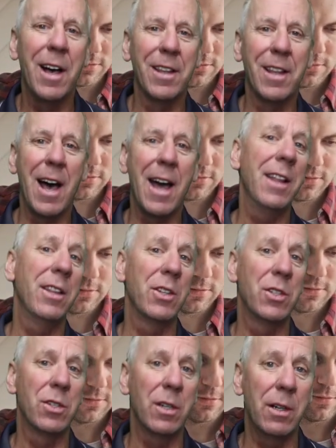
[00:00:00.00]
a lot of
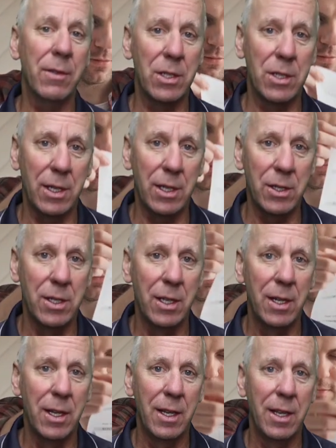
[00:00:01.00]
the services
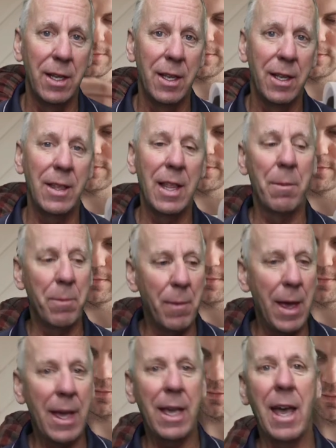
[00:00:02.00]
that
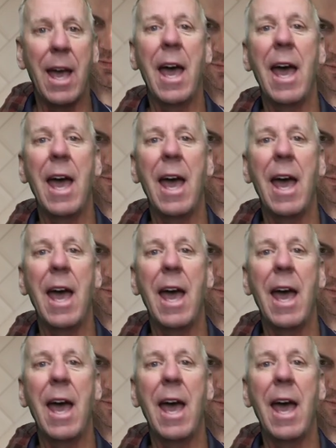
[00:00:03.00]
make a